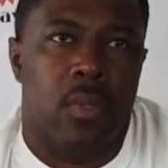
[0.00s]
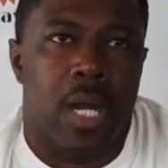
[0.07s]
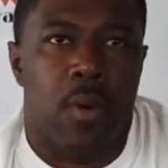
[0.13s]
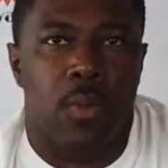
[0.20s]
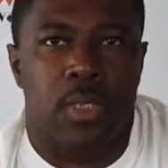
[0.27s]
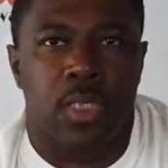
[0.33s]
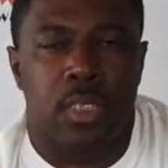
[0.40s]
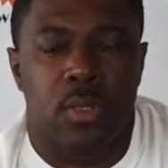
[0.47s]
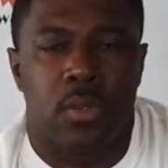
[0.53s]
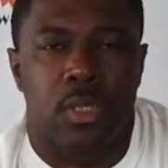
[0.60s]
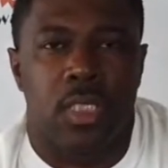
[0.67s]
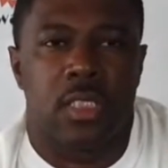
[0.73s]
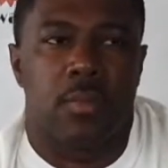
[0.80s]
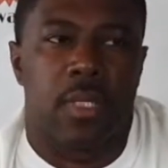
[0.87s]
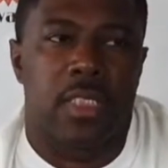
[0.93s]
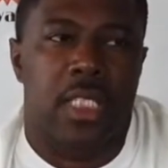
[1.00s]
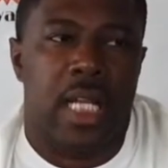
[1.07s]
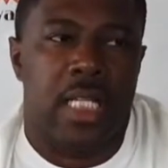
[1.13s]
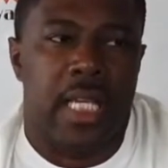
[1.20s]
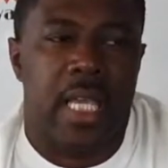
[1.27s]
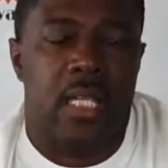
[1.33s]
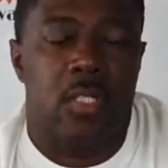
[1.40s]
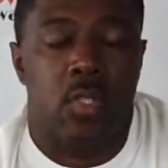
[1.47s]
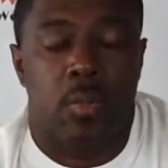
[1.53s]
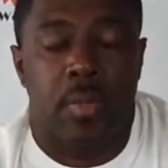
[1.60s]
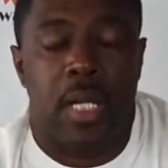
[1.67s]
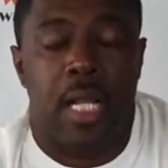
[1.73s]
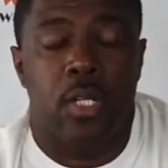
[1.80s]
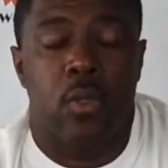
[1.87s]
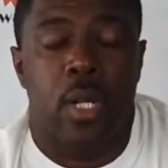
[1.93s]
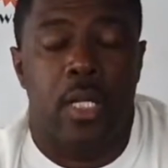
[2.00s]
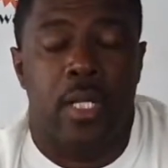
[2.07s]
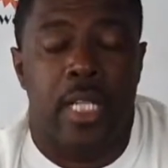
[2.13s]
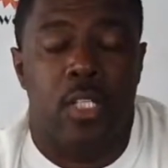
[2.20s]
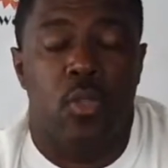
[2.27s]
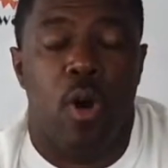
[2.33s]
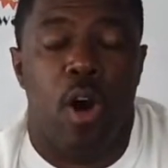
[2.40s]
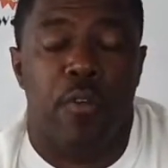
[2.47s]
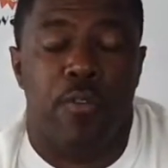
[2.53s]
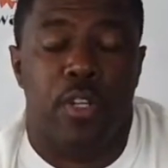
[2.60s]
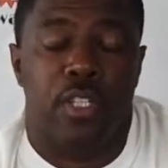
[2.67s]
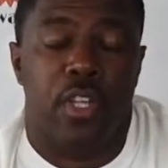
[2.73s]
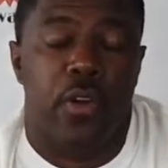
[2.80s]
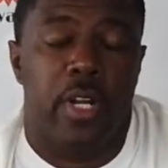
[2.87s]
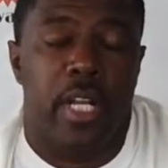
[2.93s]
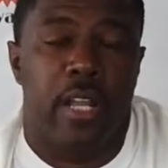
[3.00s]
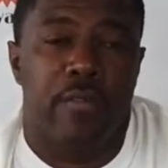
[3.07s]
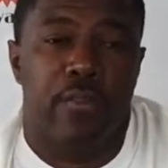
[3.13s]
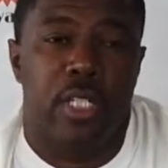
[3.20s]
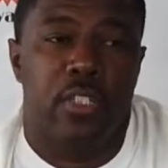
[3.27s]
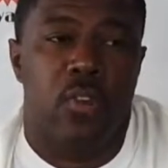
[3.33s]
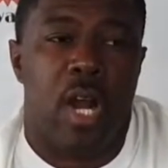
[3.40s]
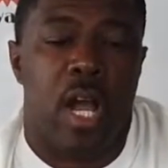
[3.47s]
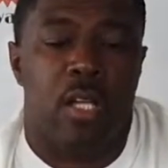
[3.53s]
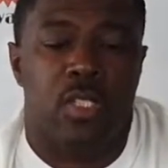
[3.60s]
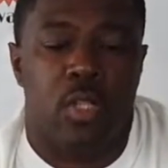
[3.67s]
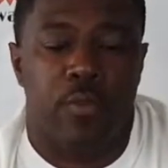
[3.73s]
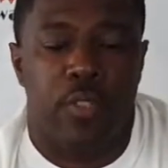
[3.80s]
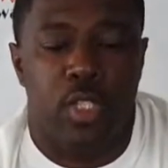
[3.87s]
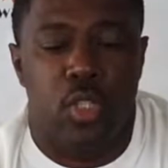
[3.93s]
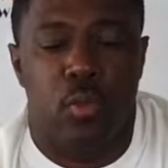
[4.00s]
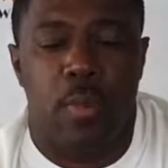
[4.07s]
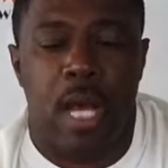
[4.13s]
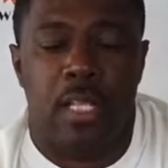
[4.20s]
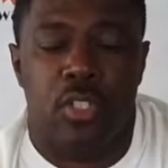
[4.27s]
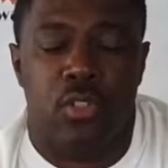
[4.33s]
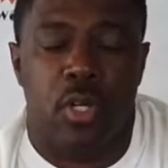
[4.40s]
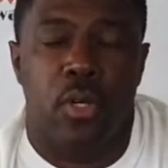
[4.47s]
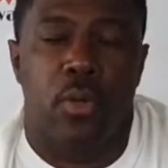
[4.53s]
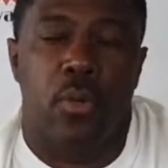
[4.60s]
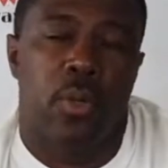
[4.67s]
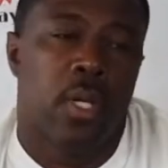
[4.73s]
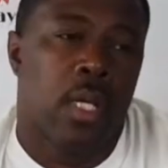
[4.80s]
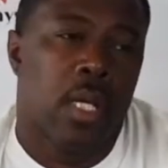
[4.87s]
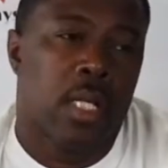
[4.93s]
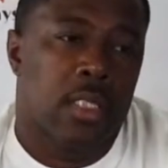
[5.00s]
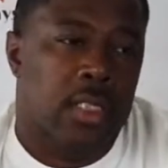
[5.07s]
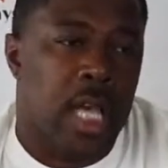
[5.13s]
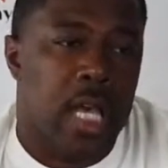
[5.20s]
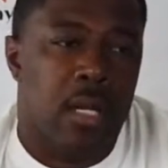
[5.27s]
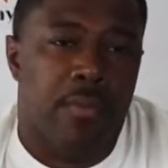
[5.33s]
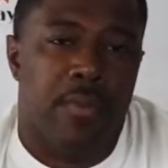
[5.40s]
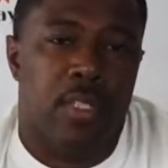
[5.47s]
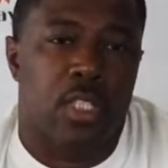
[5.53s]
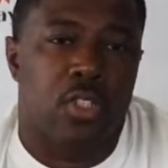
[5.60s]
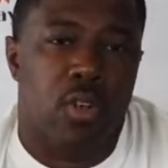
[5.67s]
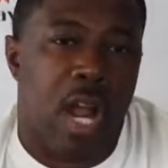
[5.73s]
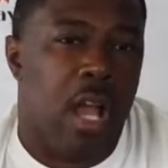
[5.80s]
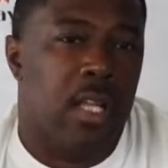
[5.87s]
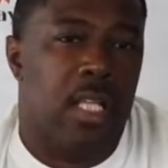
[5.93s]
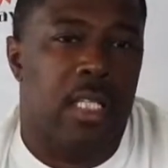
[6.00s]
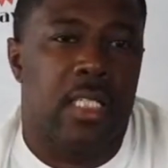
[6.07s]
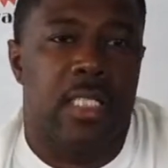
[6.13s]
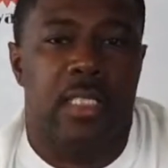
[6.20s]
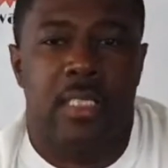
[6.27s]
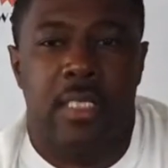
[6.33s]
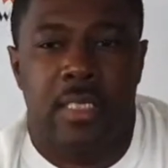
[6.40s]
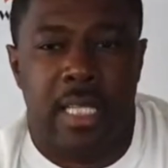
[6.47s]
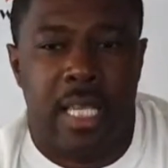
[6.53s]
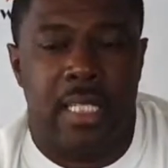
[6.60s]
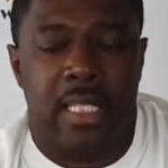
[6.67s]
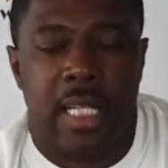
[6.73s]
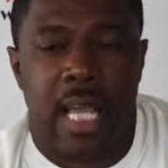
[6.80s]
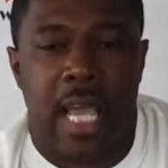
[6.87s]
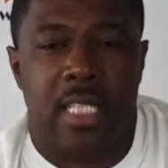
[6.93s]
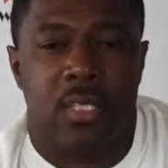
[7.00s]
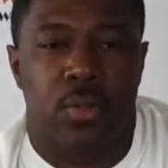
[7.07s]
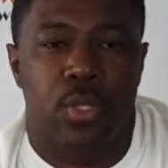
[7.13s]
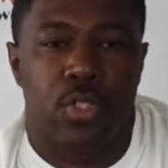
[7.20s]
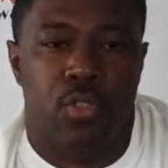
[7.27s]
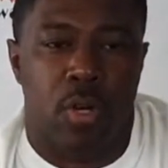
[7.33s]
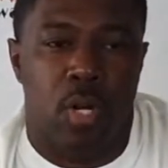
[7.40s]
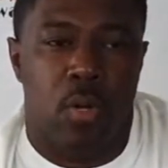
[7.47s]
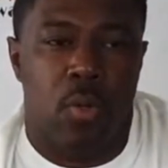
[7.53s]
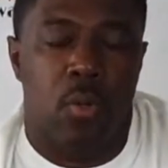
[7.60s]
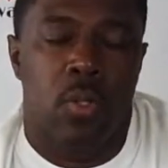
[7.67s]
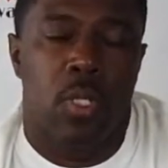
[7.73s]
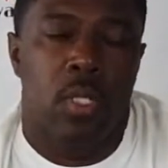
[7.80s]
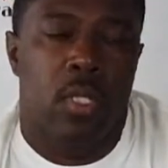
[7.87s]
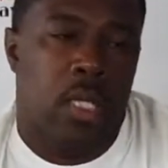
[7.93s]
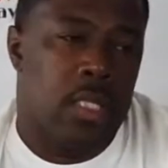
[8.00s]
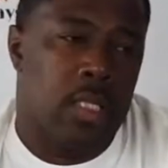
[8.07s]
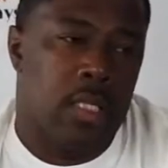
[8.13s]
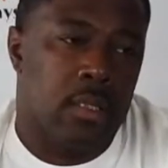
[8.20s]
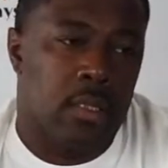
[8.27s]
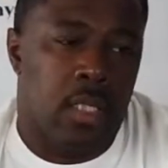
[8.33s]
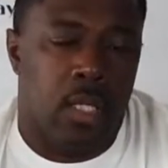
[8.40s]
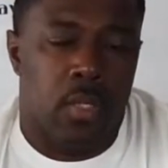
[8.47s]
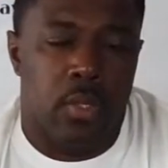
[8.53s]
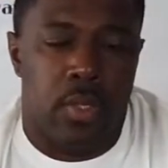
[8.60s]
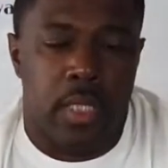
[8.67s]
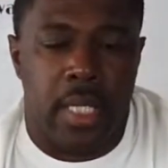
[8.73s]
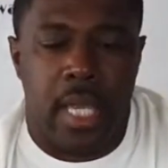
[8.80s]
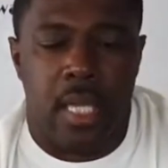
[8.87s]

where I wasn't using it as much and I canceled. But I knew that they do offer a 30-day free trial. So if you do buy the drone, sign up for the trial at least, take the class on the drone, and then, you can